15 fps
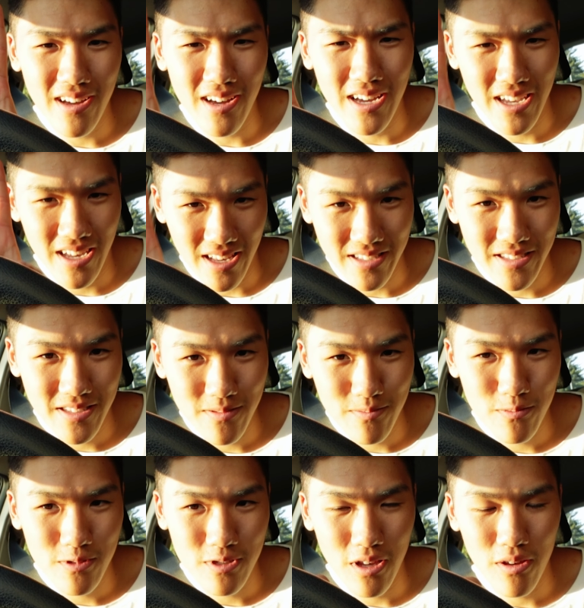IS.
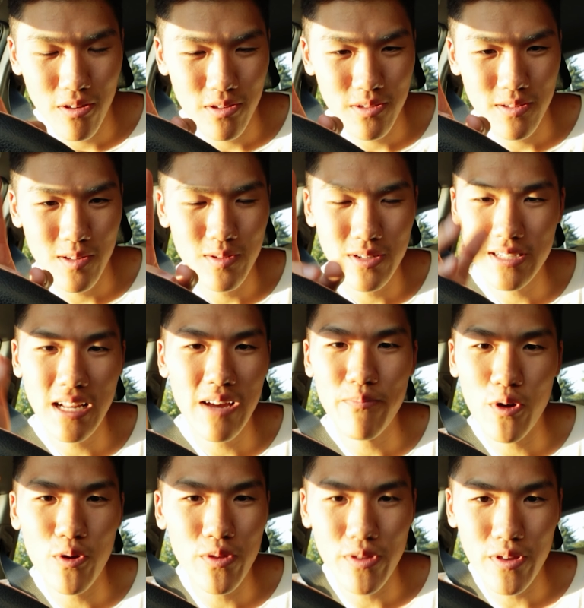So it doesn't have
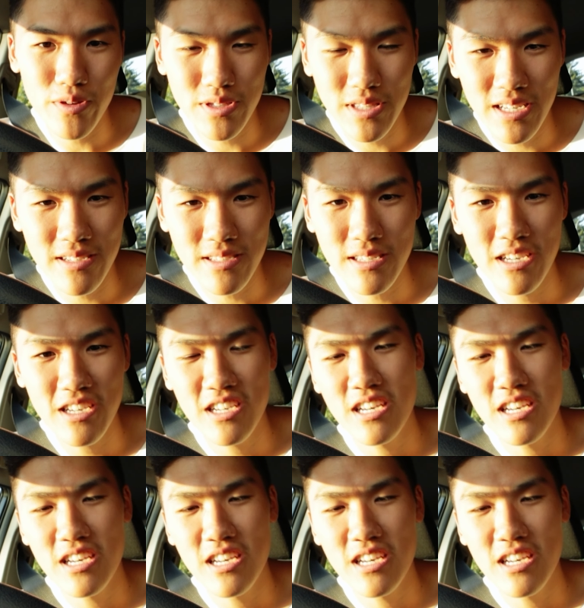both of those things.